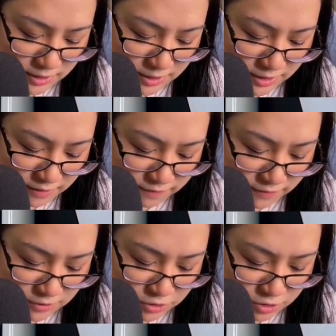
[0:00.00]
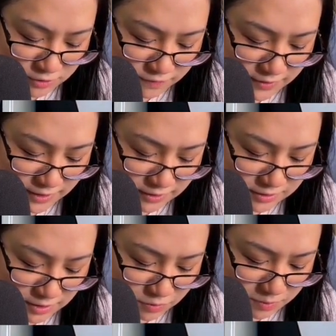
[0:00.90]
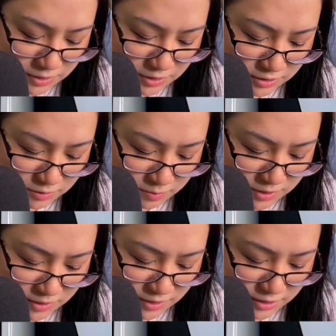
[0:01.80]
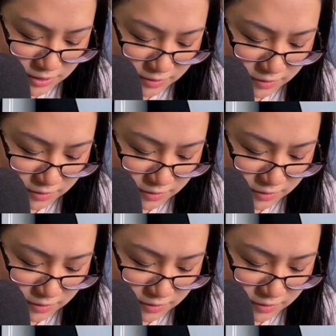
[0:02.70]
f and g of x. That will be this bit here.